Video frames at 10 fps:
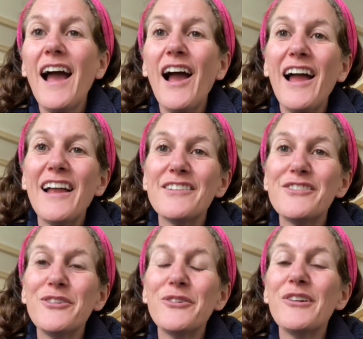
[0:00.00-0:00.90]

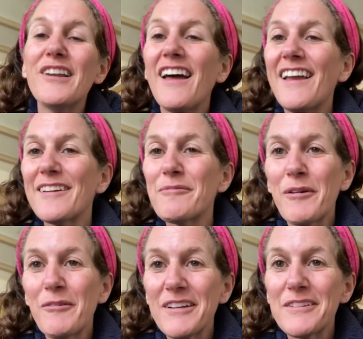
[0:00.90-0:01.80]
and you like my
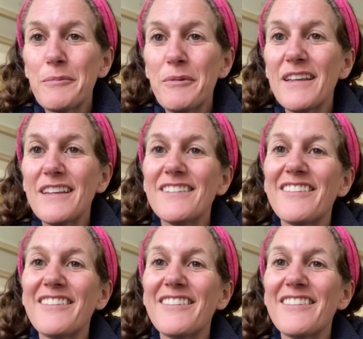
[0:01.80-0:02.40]
recipes,